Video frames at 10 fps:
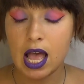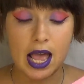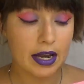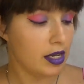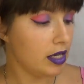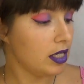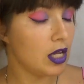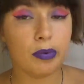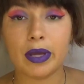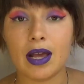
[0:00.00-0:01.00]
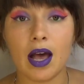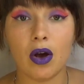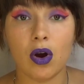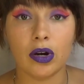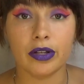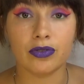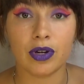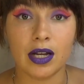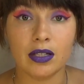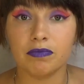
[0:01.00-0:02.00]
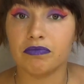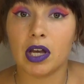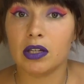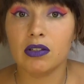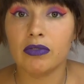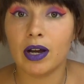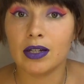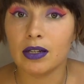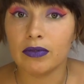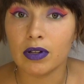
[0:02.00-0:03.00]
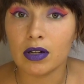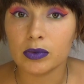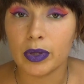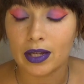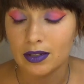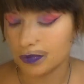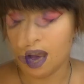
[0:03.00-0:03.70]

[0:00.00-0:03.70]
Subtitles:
And here, no matter how hard I tried, I couldn't find any flaws with it.